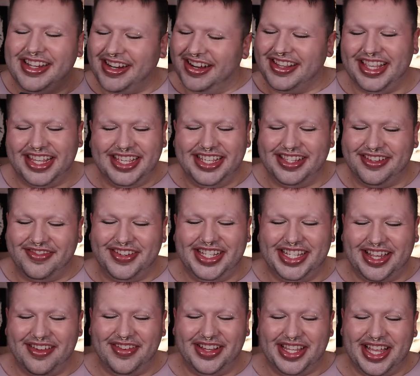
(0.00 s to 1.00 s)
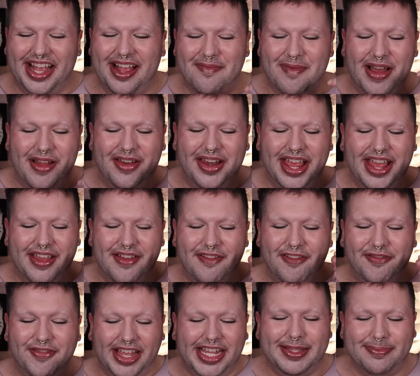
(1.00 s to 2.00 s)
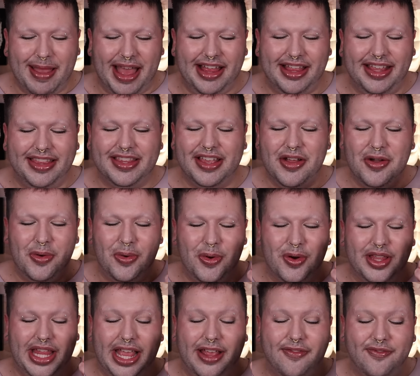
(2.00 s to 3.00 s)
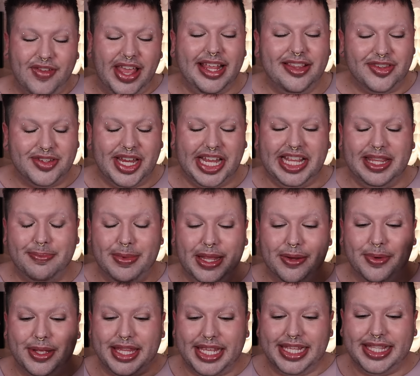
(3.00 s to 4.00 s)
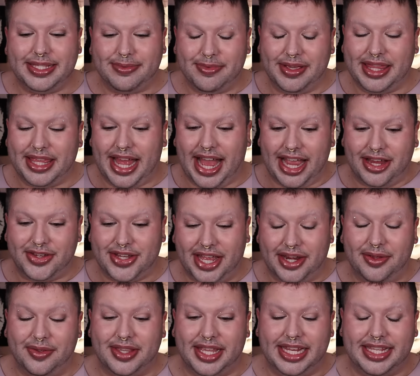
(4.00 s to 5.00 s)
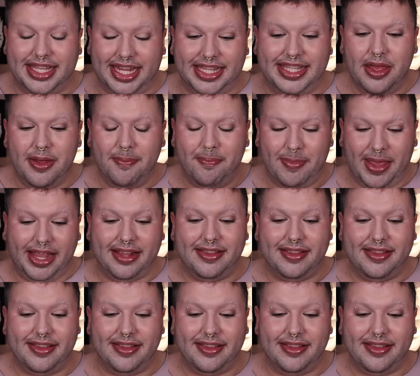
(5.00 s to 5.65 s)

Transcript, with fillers: I say this every time we talk about face palettes or like face shades being released with eyeshadows, it doesn't make